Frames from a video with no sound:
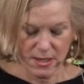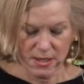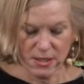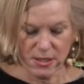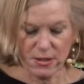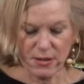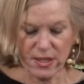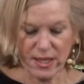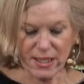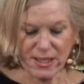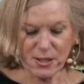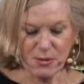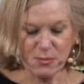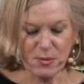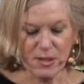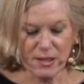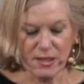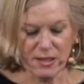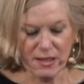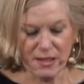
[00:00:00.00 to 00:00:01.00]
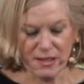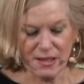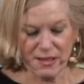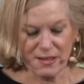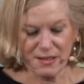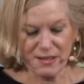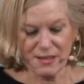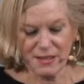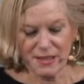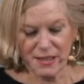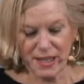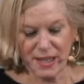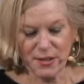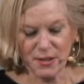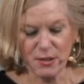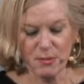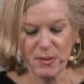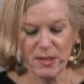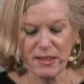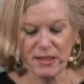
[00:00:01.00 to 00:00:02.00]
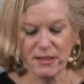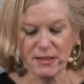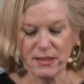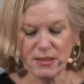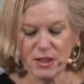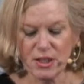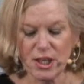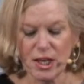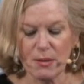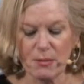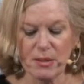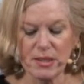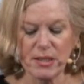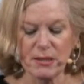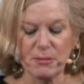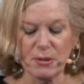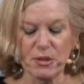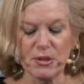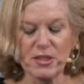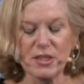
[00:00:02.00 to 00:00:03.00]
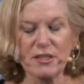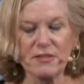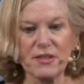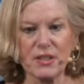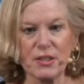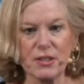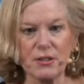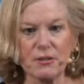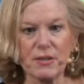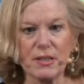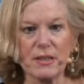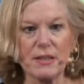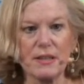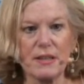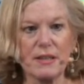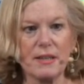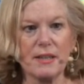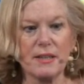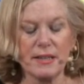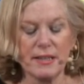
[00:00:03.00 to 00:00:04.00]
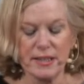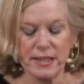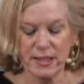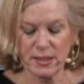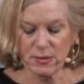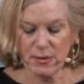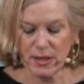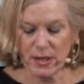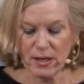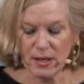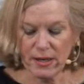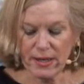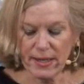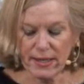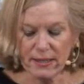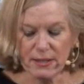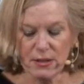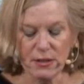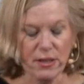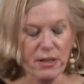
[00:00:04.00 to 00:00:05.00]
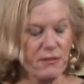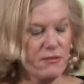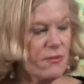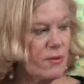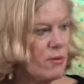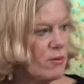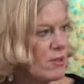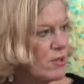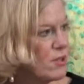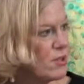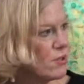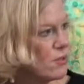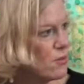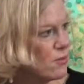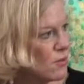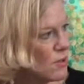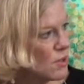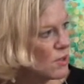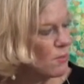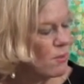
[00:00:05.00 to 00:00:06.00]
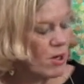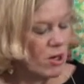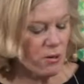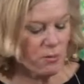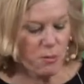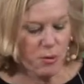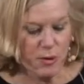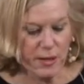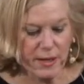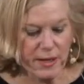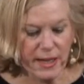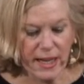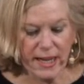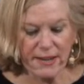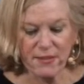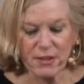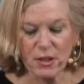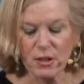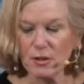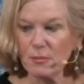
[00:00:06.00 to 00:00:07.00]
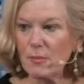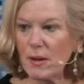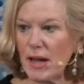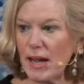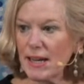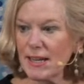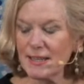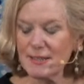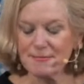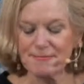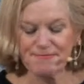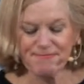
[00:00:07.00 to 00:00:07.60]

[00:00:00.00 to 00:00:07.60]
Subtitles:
So that's when I heard about the job with WGVU, and here we are, looking forward to tomorrow morning. I haven't looked back.